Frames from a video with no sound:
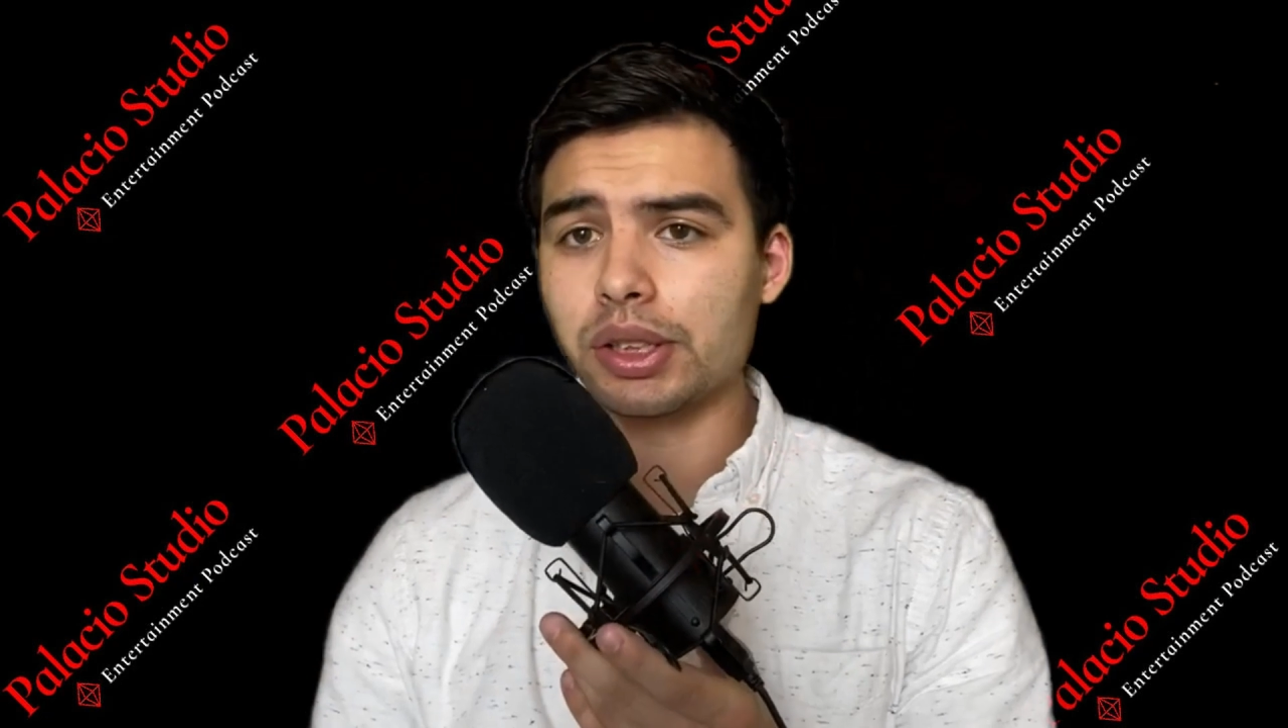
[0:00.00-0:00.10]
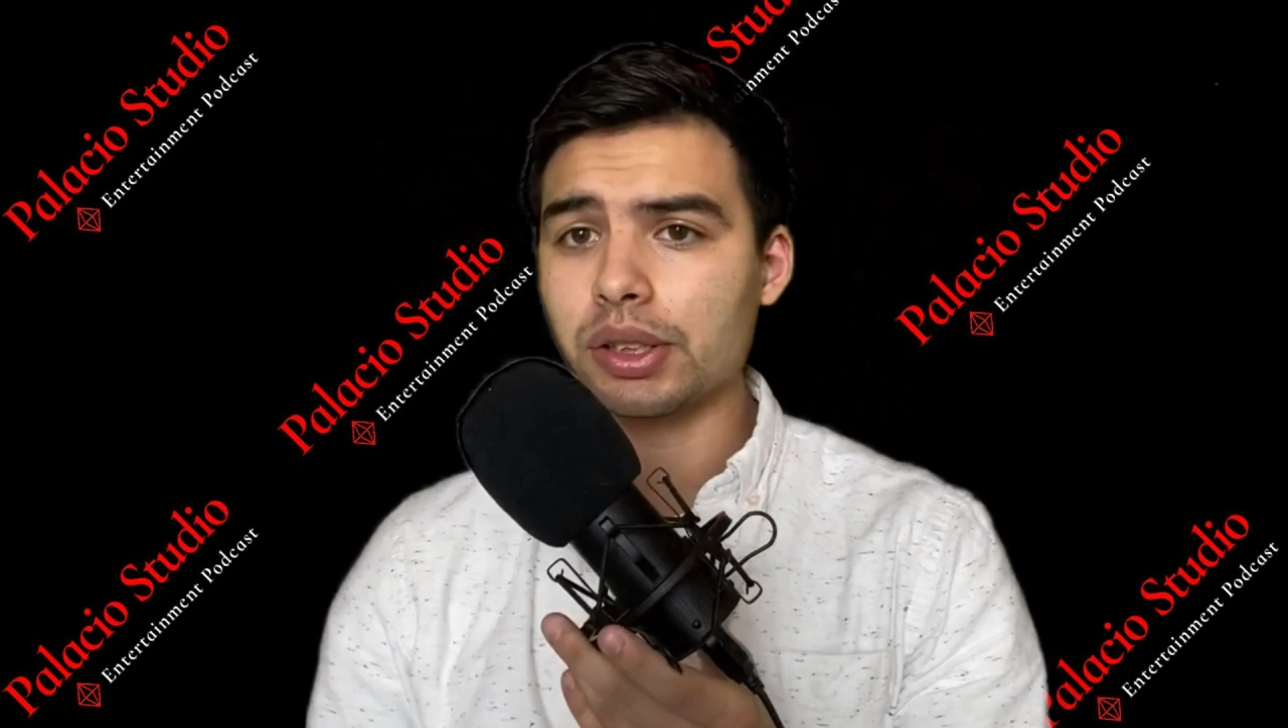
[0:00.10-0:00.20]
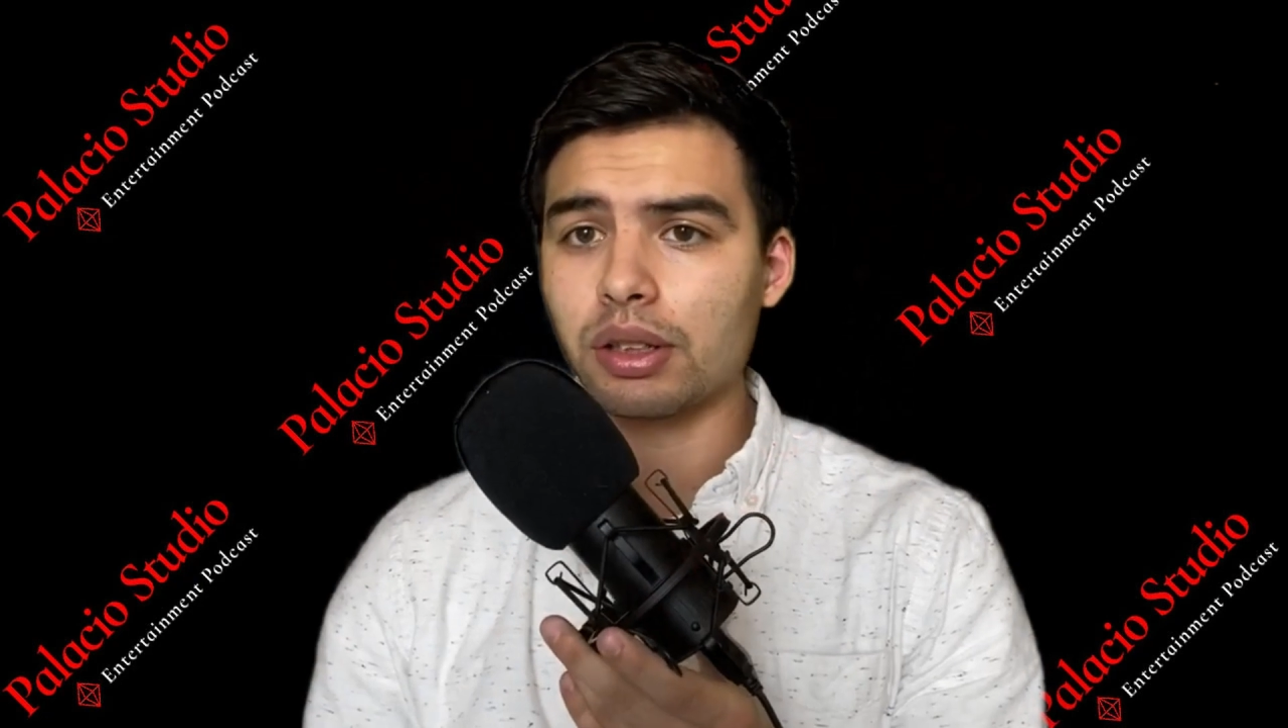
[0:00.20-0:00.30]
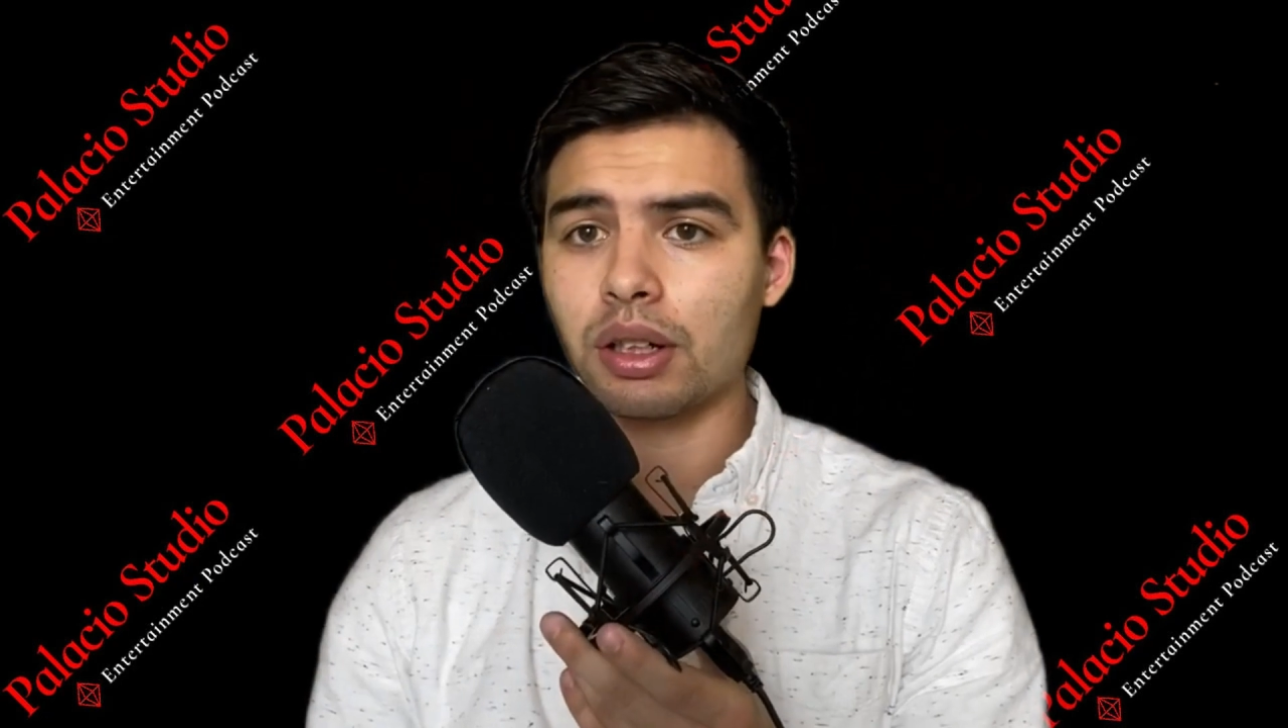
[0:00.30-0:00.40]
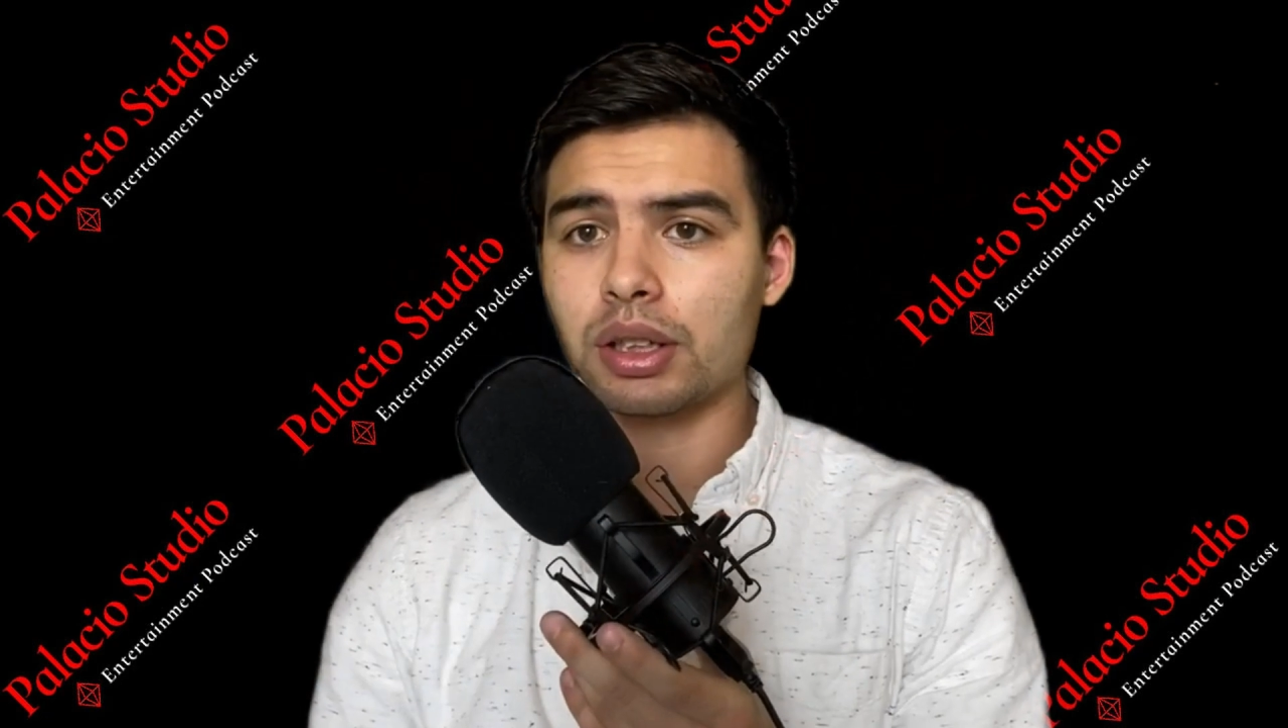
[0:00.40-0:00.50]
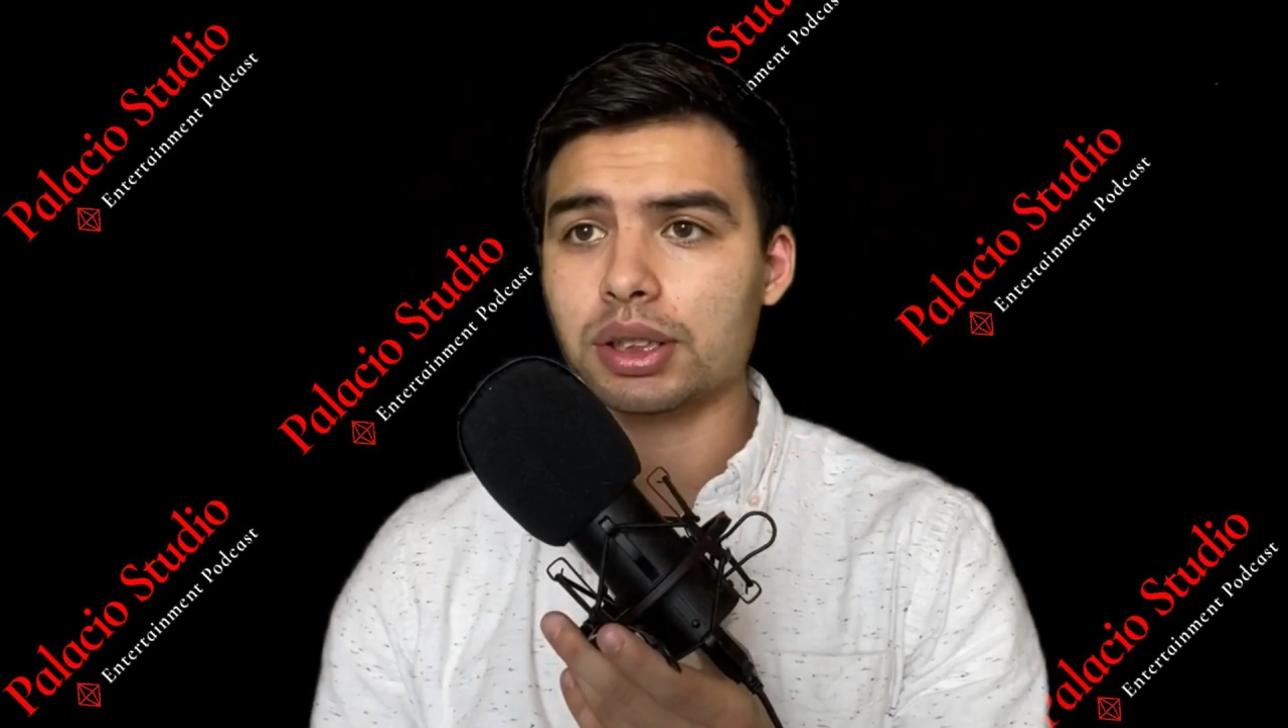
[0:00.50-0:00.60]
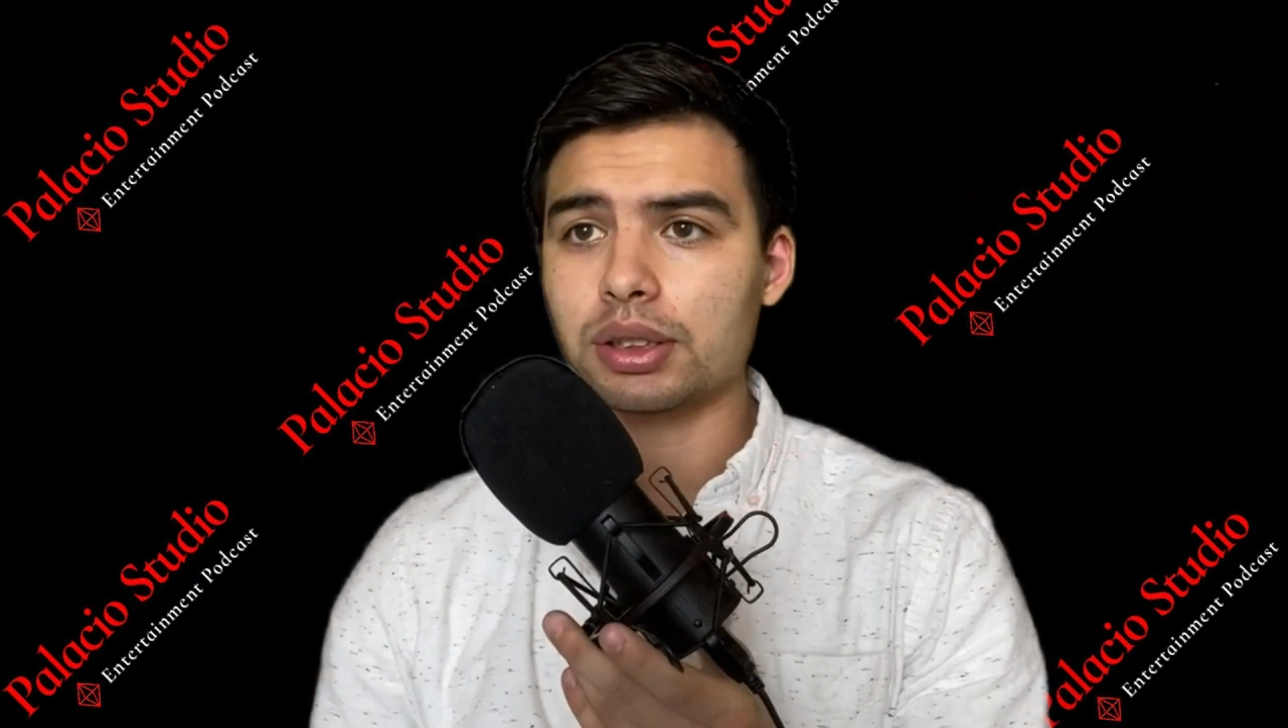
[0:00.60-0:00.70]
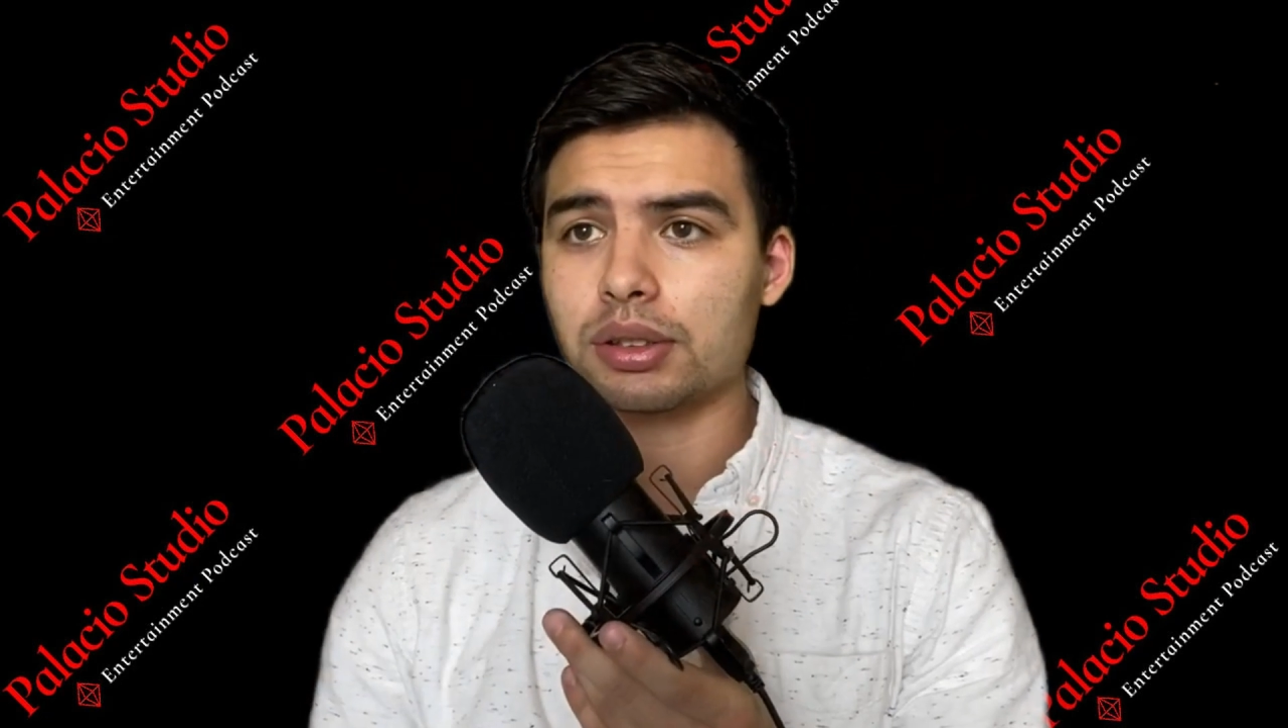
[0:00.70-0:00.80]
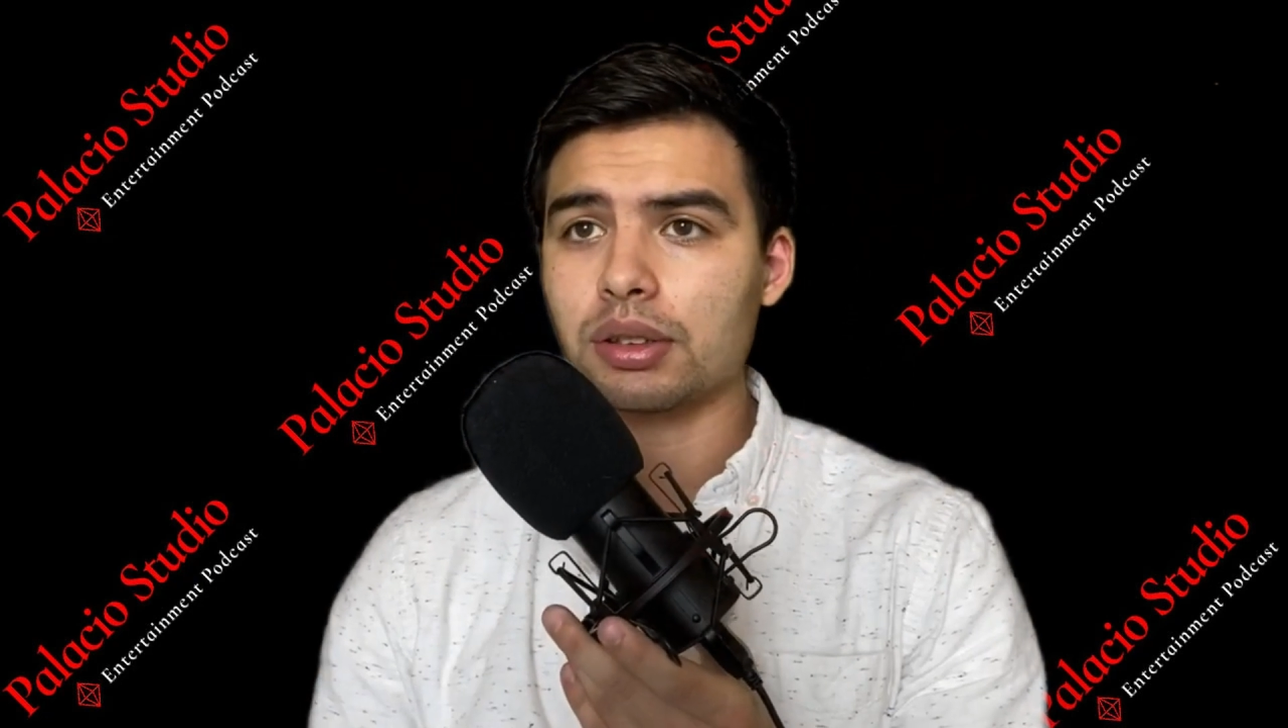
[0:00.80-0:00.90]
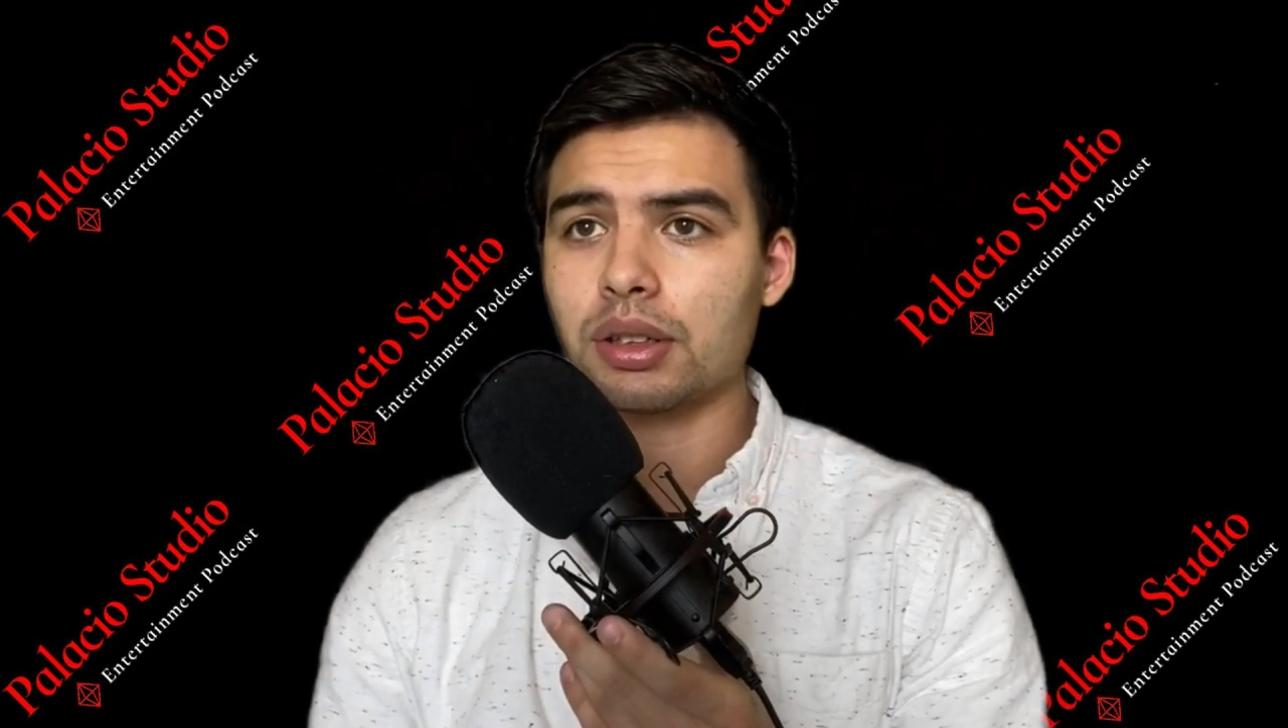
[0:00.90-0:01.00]
her
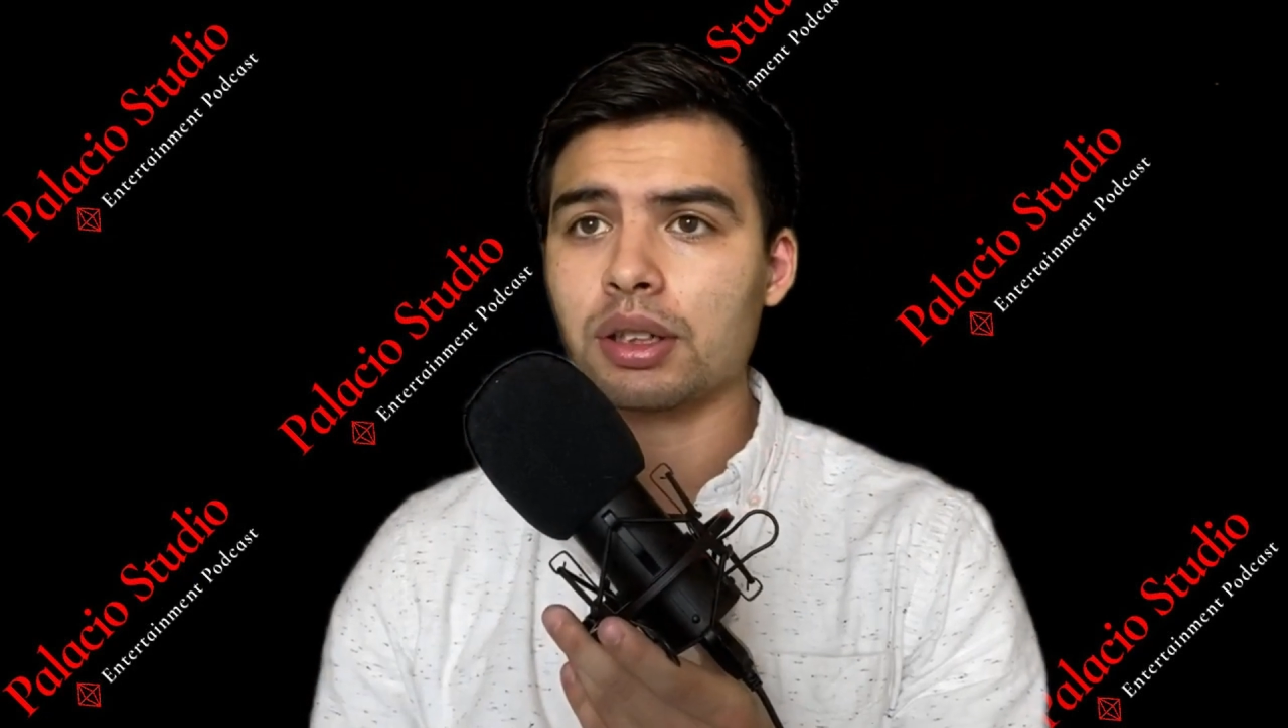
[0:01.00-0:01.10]
on